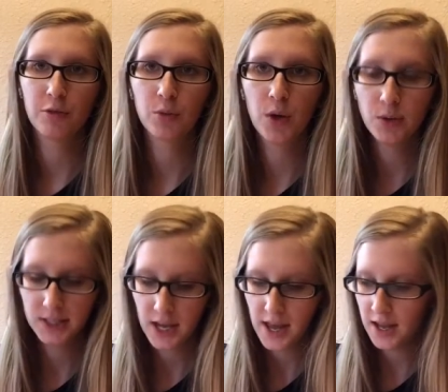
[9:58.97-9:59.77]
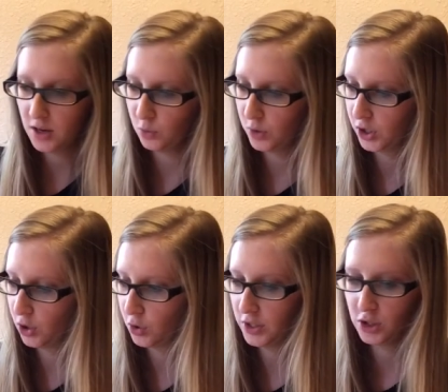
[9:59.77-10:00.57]
For row 10, we're
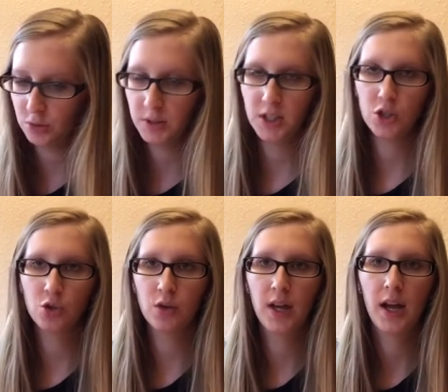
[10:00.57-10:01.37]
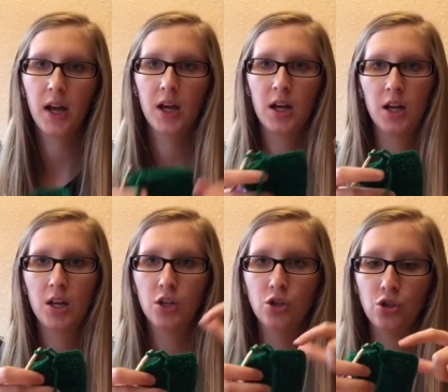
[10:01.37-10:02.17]
going to be doing
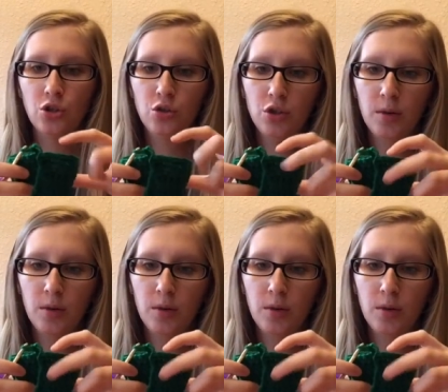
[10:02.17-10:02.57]
two